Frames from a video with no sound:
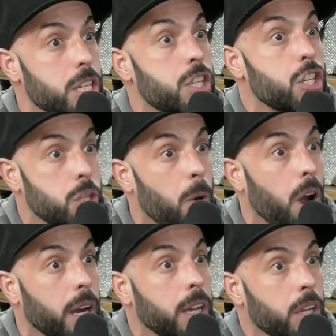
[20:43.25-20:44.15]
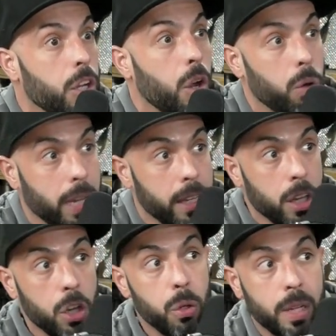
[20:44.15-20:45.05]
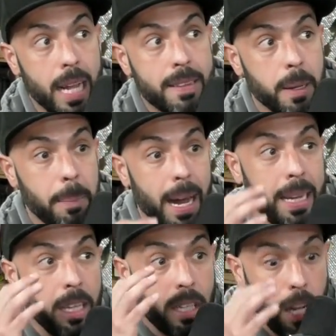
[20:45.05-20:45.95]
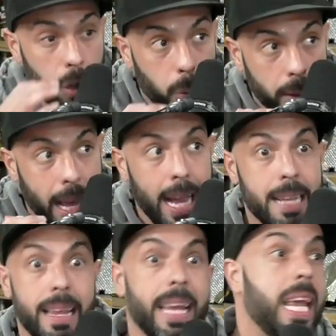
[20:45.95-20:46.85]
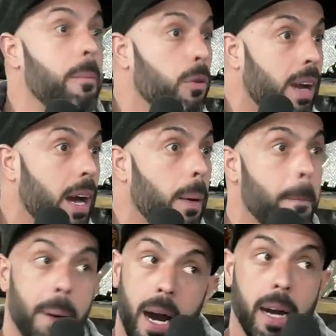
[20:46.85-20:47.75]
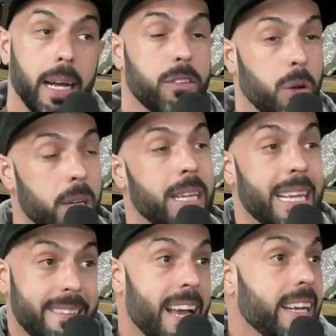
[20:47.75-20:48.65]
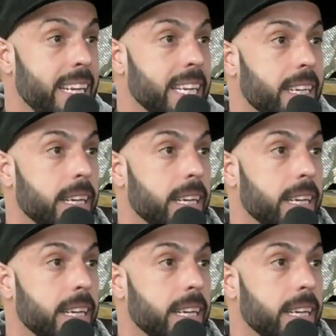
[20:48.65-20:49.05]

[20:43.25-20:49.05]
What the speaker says: is smart. Yeah, you know, yeah. Like you get to the body, kind of lower the hand, and he came around, bang. And so that's technique.